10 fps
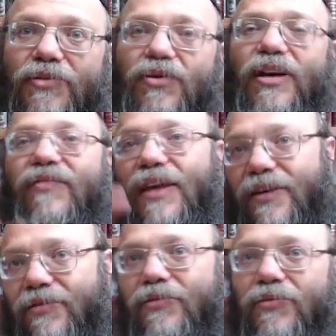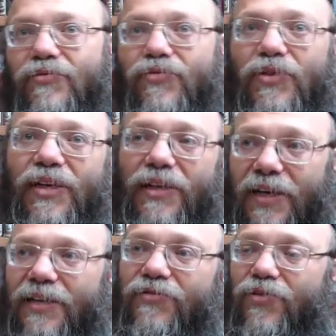So I have like for the
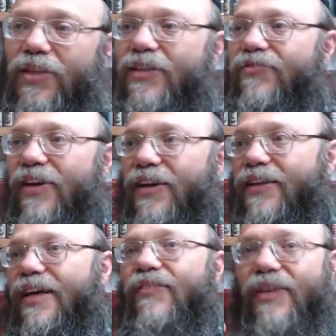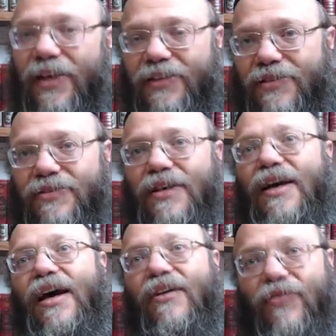Tiferet I have the letters,
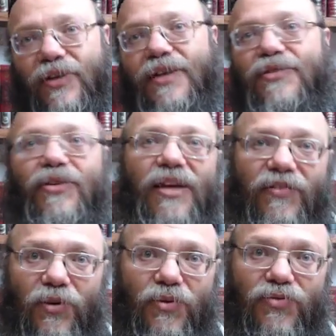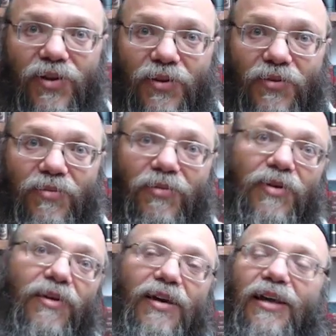and for the Yesod I have the horseradish,
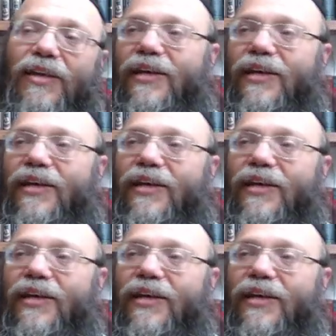and then